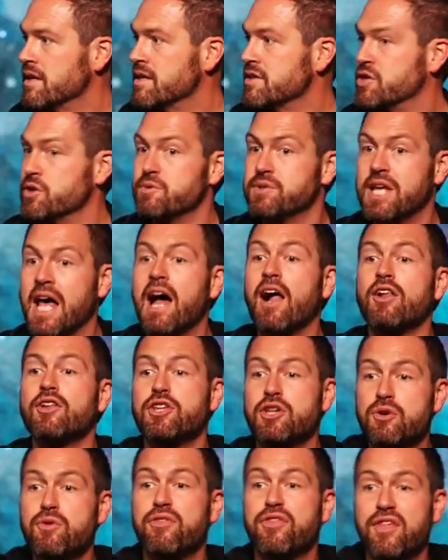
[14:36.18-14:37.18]
to tell
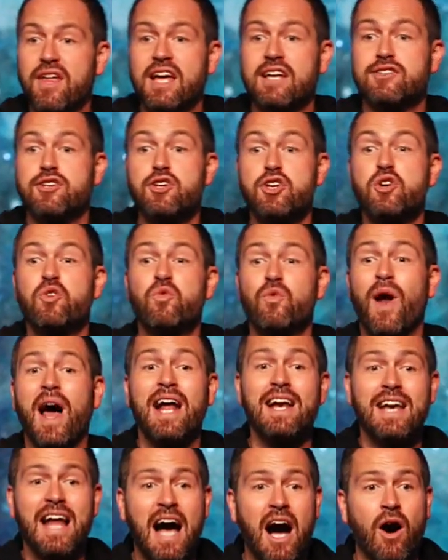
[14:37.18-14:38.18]
you things. You,
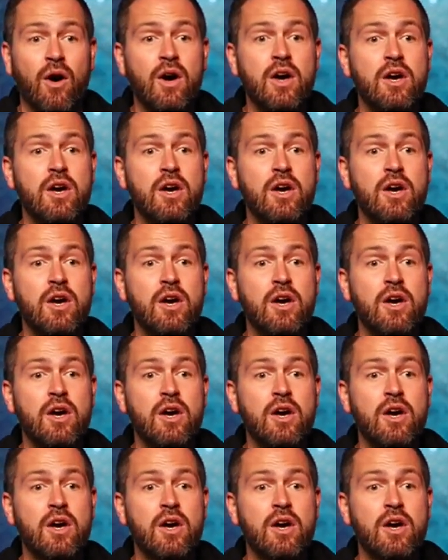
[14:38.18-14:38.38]
right now,